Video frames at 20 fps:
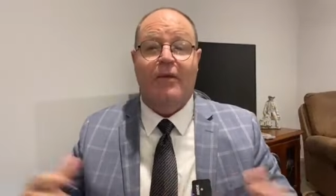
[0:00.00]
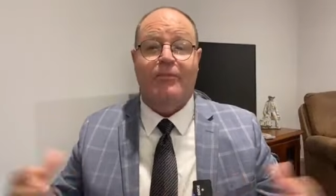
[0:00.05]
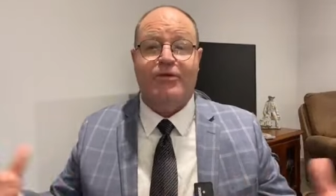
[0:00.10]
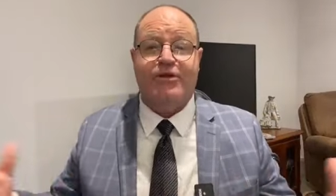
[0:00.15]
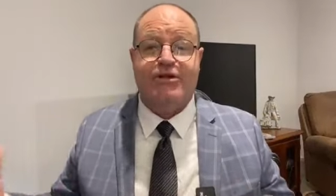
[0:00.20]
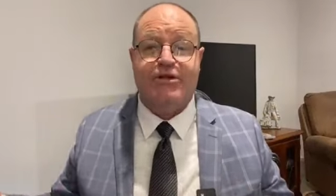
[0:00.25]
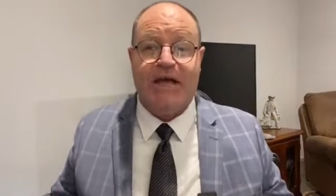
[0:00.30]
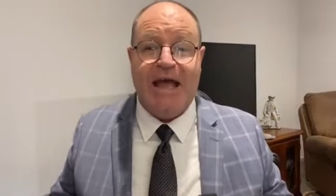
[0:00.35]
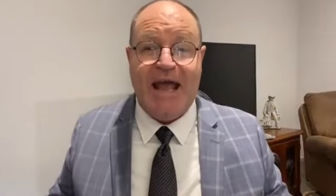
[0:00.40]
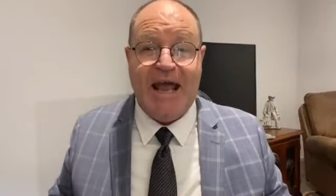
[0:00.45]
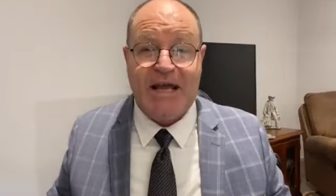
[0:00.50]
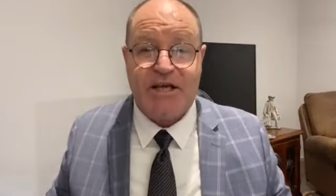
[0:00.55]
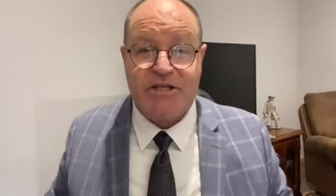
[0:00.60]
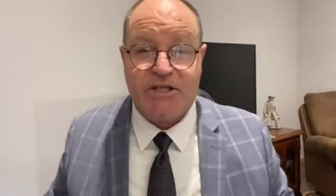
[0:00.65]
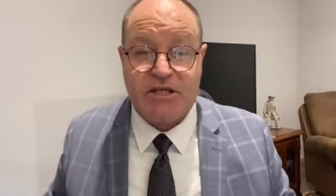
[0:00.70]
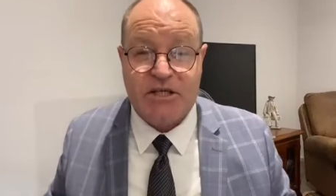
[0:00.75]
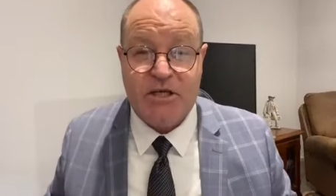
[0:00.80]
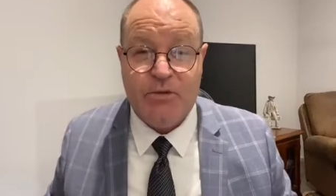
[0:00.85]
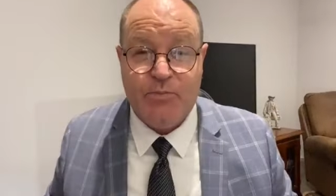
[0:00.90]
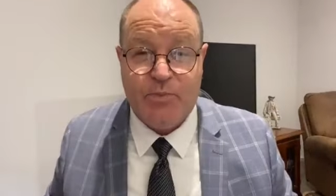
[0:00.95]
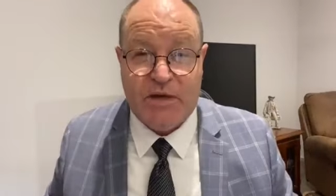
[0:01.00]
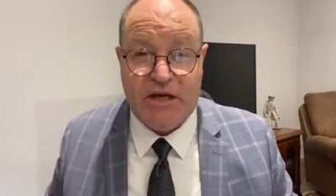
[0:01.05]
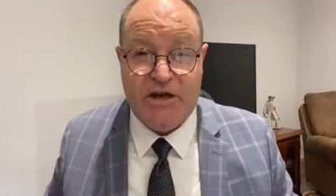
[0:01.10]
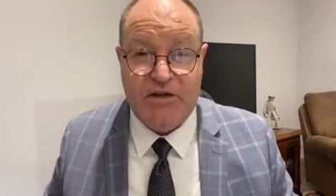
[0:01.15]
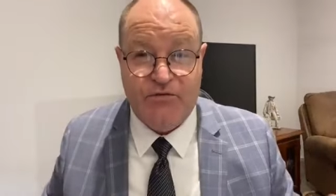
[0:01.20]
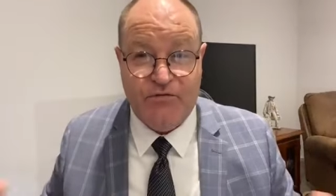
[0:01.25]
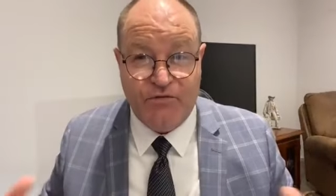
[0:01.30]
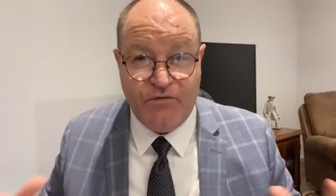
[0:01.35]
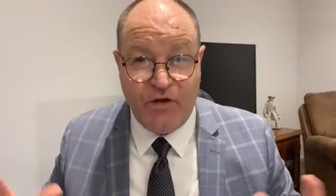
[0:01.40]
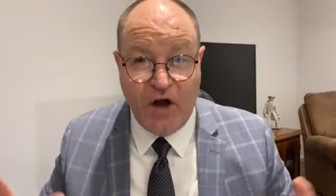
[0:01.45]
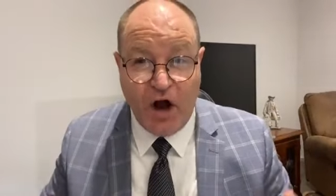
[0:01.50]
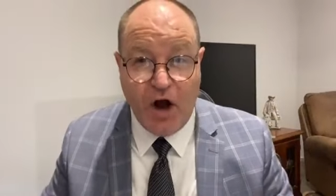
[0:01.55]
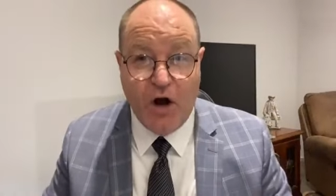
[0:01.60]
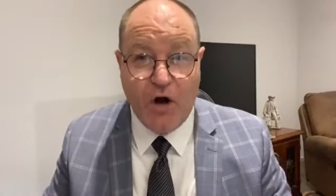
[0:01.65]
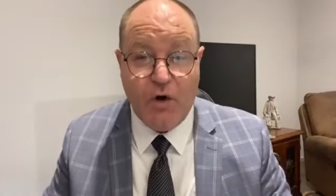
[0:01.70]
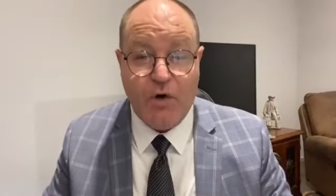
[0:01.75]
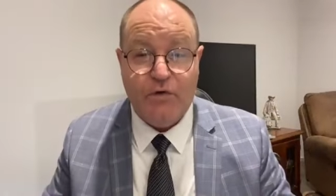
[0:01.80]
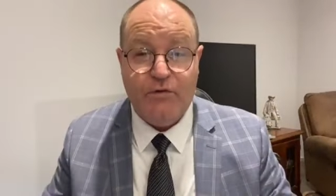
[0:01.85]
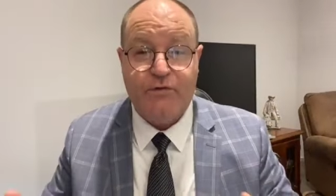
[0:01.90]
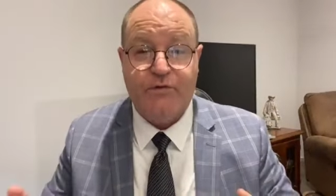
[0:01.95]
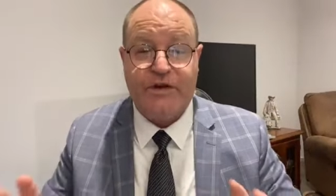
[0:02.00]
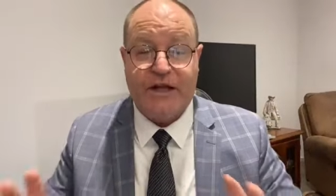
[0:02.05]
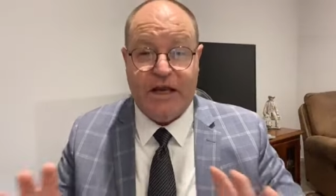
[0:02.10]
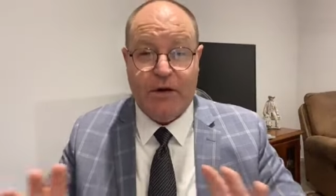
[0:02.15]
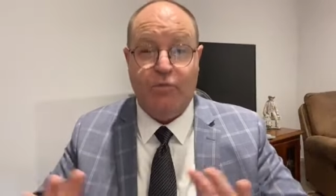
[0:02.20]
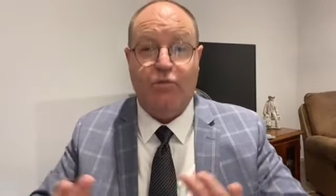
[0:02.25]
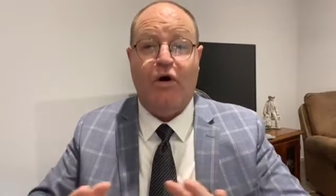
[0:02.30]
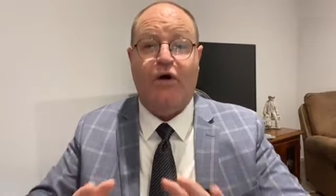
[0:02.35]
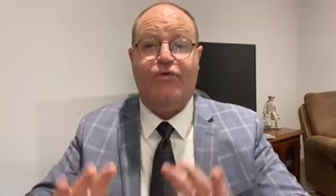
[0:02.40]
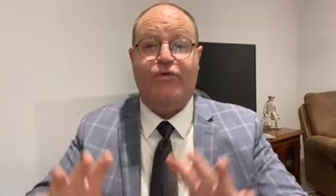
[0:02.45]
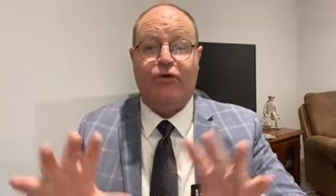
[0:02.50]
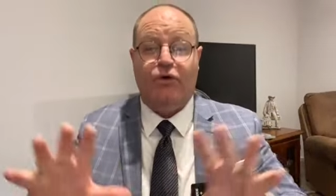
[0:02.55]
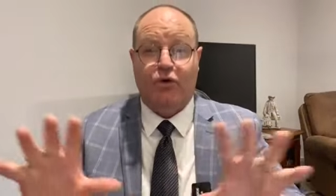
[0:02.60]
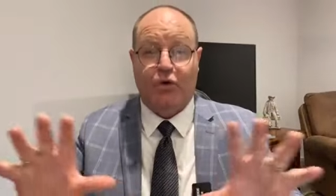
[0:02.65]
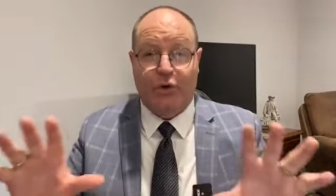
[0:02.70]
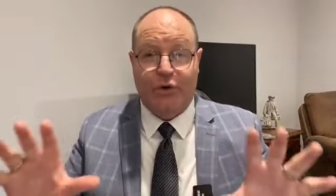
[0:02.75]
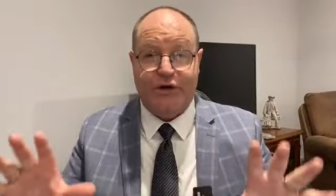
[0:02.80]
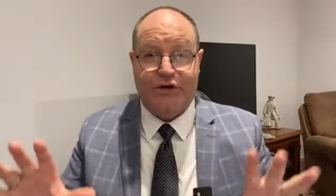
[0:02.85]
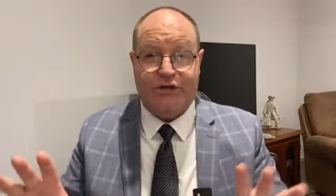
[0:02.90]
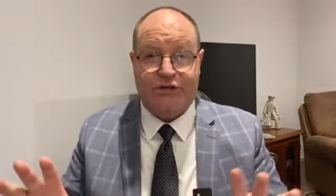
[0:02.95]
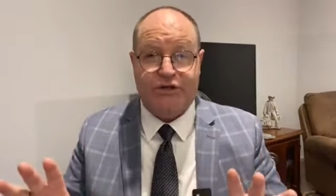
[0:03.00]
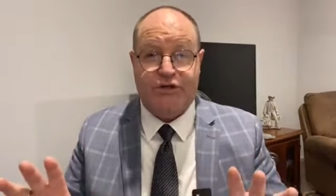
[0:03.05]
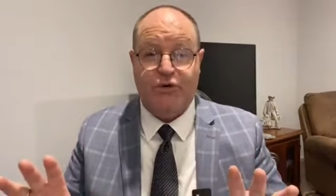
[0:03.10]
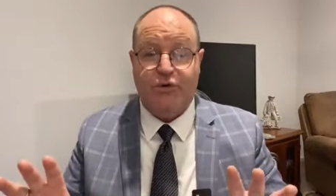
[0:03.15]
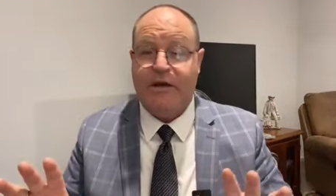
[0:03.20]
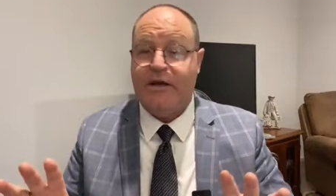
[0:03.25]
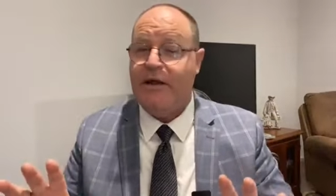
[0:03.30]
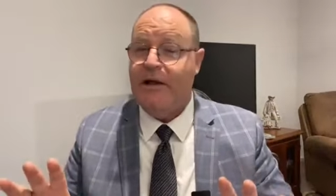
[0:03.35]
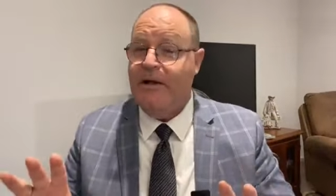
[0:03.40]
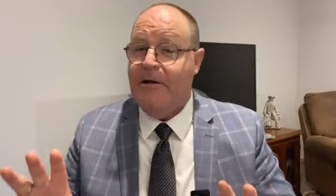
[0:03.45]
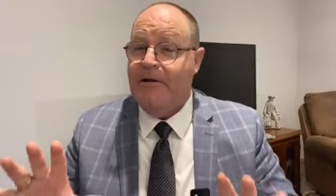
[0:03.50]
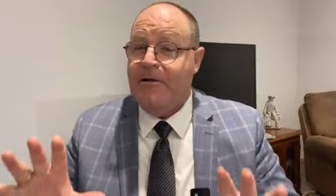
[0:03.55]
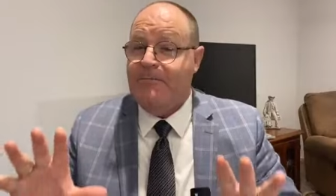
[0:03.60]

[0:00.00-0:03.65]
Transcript: but to actually be involved in what the Lord is doing.